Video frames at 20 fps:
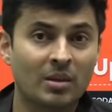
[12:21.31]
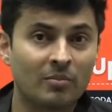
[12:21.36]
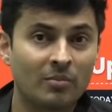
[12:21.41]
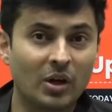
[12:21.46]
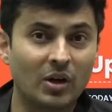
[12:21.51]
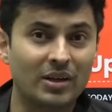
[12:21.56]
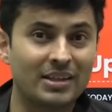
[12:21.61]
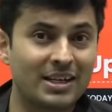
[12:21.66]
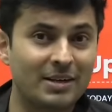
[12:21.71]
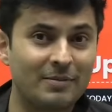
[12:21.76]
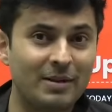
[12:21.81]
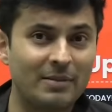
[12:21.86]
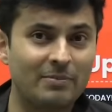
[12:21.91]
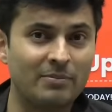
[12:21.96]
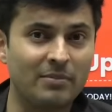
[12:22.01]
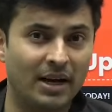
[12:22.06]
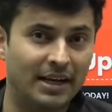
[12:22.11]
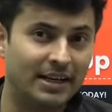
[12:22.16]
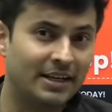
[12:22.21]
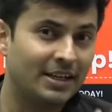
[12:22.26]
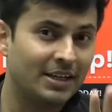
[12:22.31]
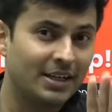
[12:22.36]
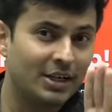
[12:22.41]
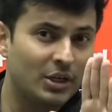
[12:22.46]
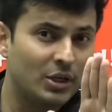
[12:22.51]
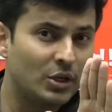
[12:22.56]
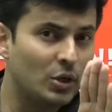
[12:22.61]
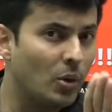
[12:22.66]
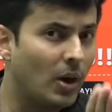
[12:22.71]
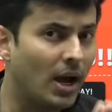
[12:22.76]
Because remember,
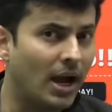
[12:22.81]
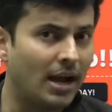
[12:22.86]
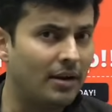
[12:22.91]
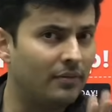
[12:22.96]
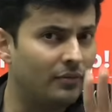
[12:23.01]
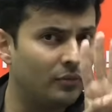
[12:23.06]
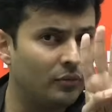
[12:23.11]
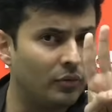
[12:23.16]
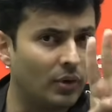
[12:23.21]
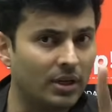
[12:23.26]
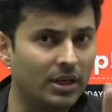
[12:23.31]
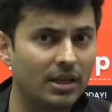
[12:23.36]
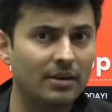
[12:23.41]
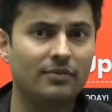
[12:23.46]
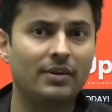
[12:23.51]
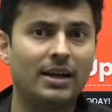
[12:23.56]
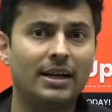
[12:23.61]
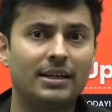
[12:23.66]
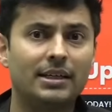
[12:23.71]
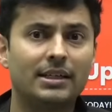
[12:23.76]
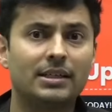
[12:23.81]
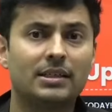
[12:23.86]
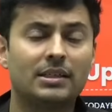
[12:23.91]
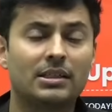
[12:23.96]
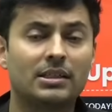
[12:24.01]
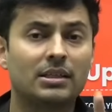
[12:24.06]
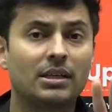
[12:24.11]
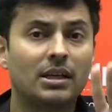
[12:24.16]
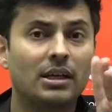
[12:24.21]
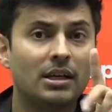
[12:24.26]
you have 45
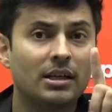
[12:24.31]
days.